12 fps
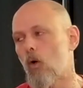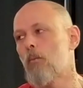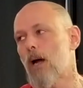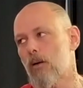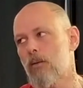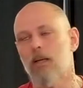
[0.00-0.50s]
All
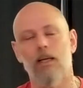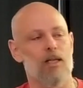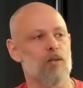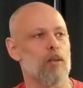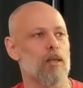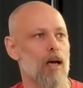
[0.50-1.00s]
married men
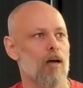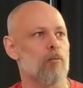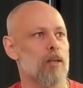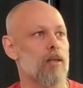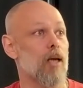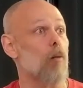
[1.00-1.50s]
have
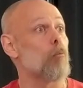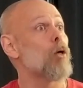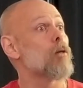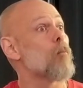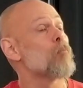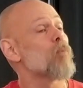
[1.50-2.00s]
been there,
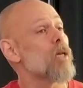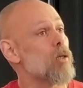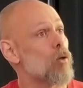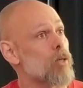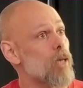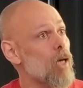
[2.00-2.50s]
but
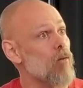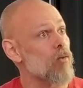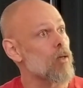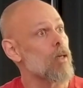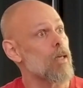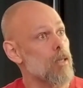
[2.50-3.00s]
in the
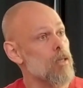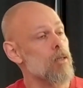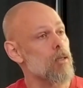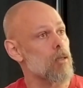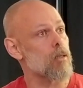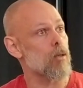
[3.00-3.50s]
cave, it is
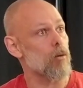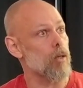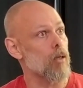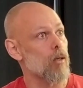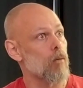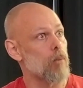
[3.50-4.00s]

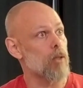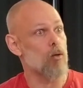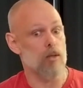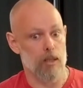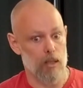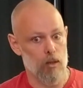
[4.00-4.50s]
necessary
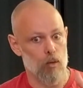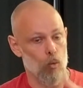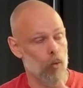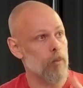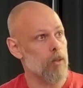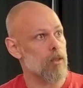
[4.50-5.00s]
because it's the
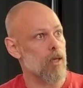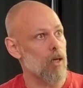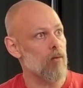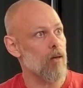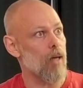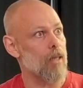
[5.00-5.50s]
woman's
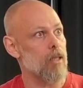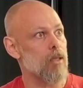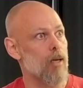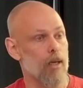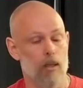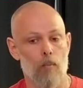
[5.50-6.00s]
cave, and
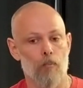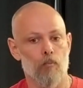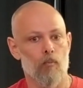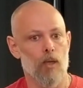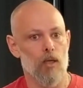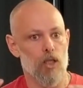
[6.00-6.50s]
it's like
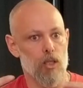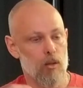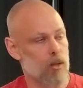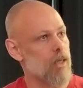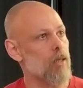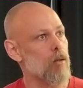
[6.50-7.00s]
she's
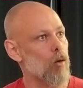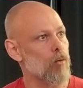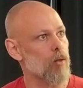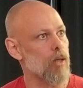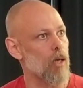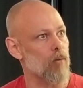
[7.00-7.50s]
the center of
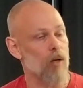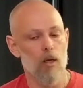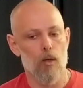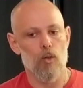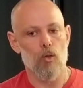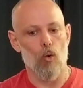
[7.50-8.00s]
the cave.
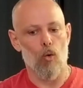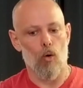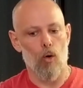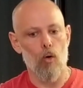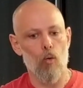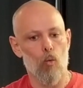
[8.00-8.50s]
So
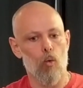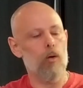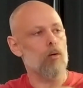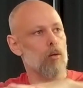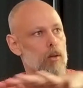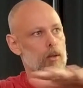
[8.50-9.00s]
her
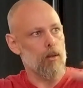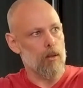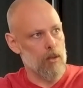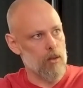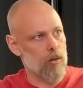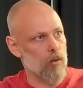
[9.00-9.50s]
world
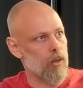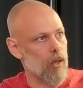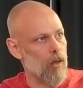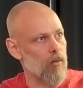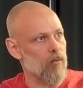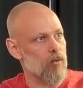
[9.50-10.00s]
is the
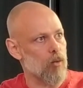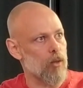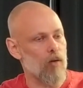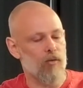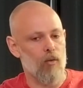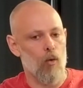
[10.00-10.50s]
cave. So
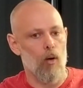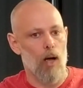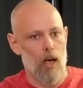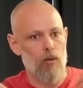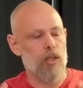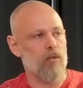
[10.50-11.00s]
therefore,
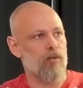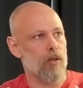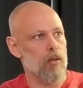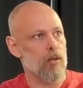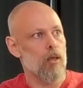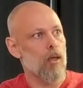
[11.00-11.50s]
how she
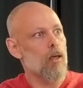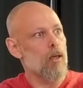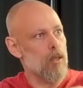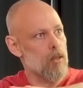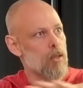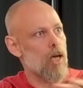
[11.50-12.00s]
feels
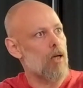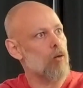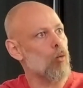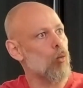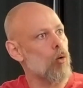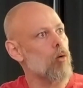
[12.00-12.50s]
is how
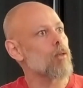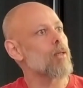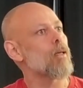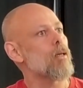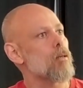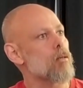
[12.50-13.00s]
the world
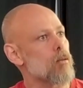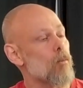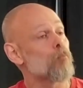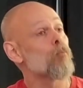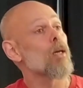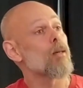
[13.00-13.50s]
is.
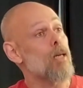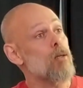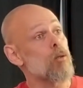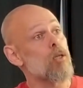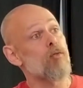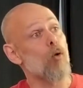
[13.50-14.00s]

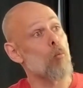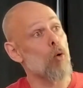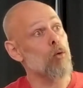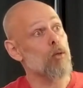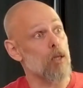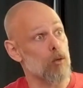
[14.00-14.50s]
That's a default
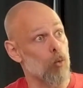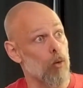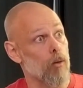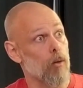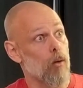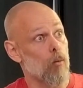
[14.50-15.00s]
mode
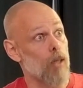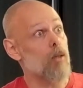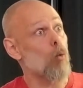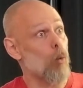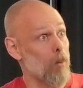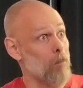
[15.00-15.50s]
network,
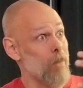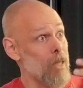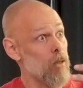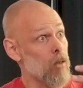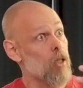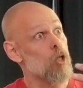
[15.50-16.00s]
right? Where
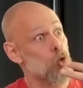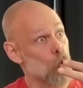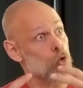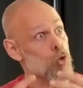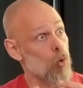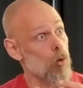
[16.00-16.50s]
me is
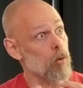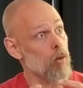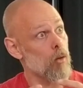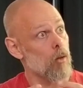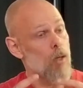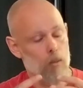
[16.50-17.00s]
so strong,
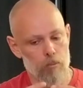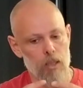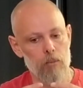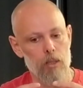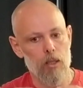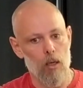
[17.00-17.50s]

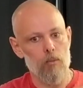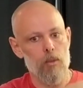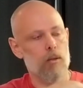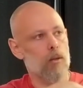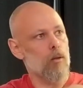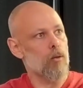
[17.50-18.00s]
me
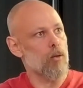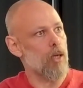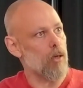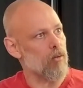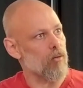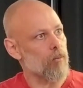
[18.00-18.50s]
becomes the
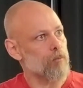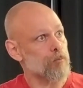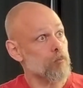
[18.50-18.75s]
cave.